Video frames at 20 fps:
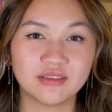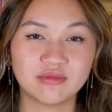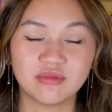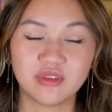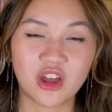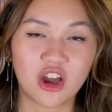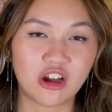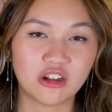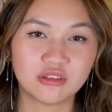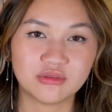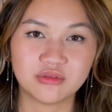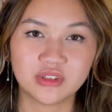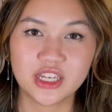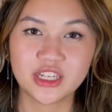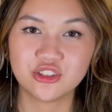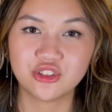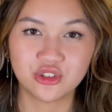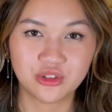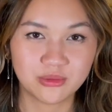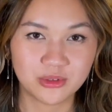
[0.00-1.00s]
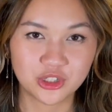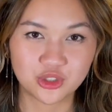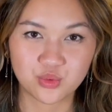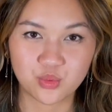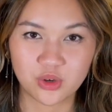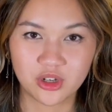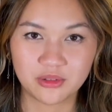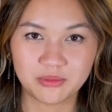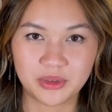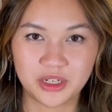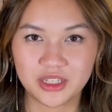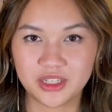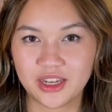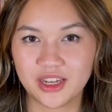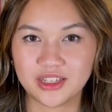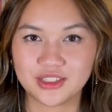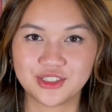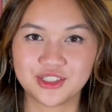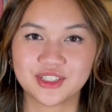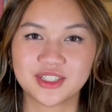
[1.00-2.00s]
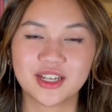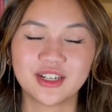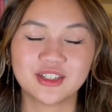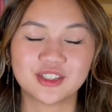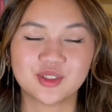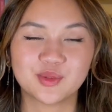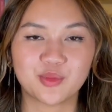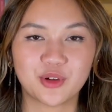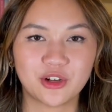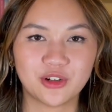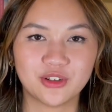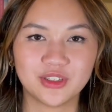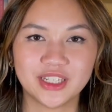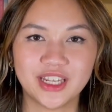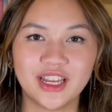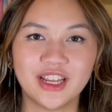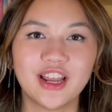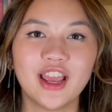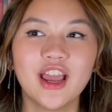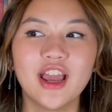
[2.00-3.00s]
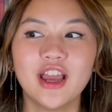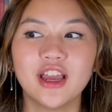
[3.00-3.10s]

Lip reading: Not like too much world building, it's just kind of sprinkled in.